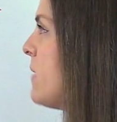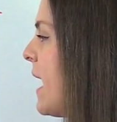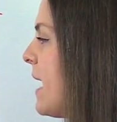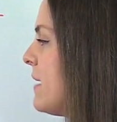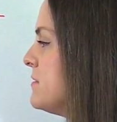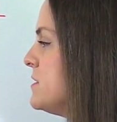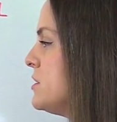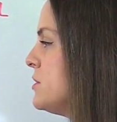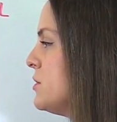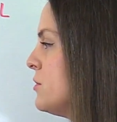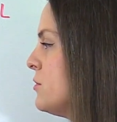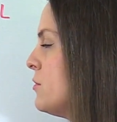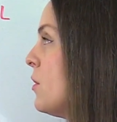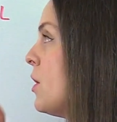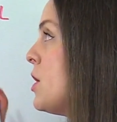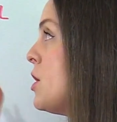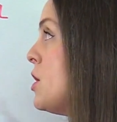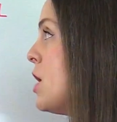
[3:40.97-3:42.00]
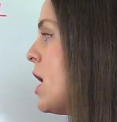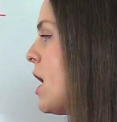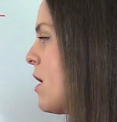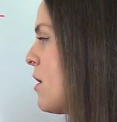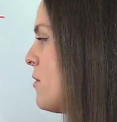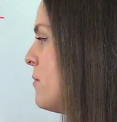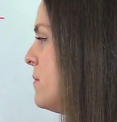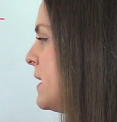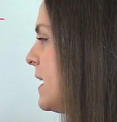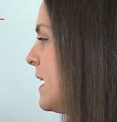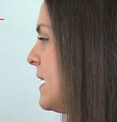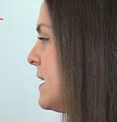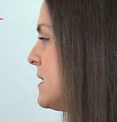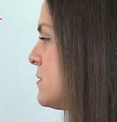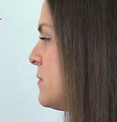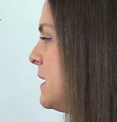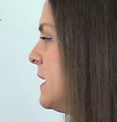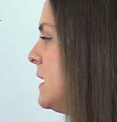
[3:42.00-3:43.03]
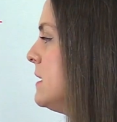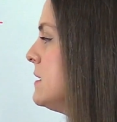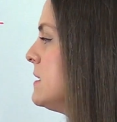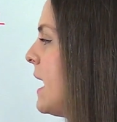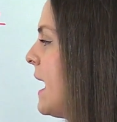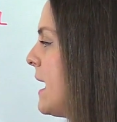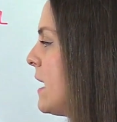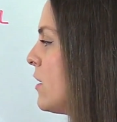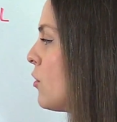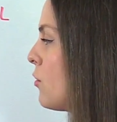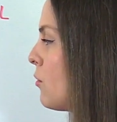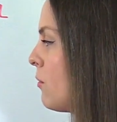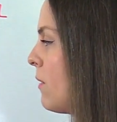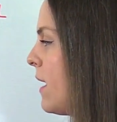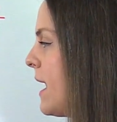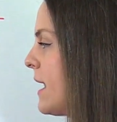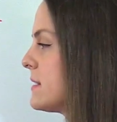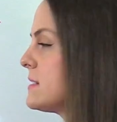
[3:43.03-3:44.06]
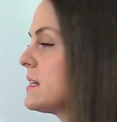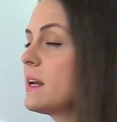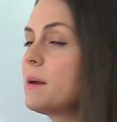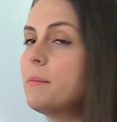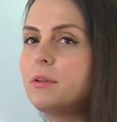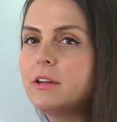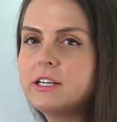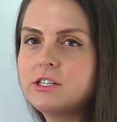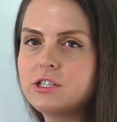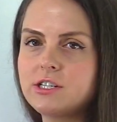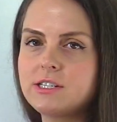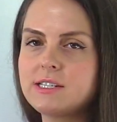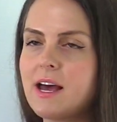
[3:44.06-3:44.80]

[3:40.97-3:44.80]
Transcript: have to know because we need a correct completion